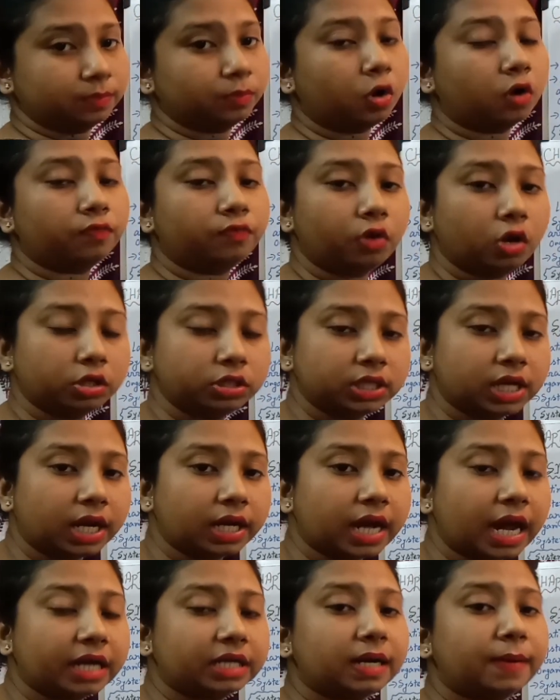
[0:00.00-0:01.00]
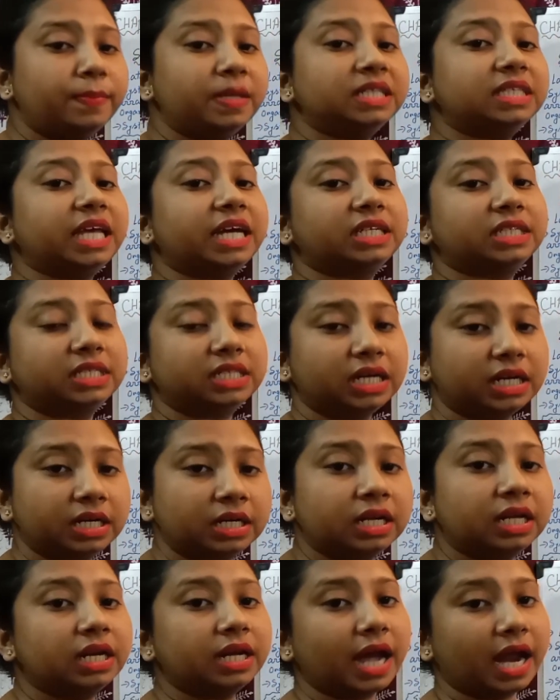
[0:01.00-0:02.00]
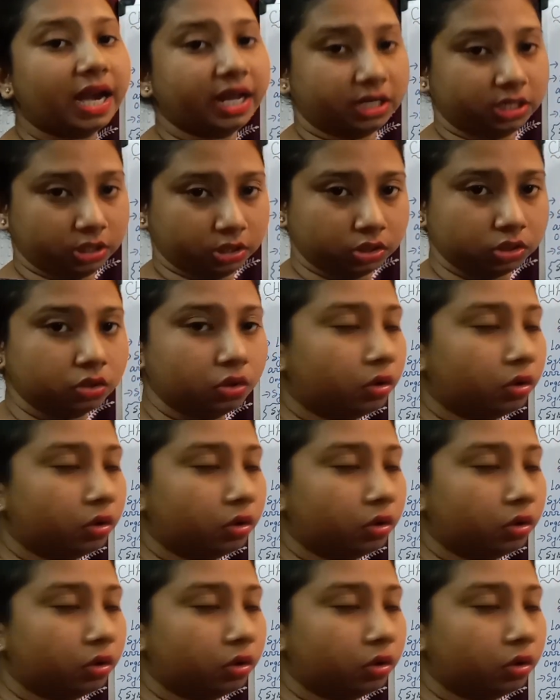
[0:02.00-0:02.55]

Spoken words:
Morphological character means external characters.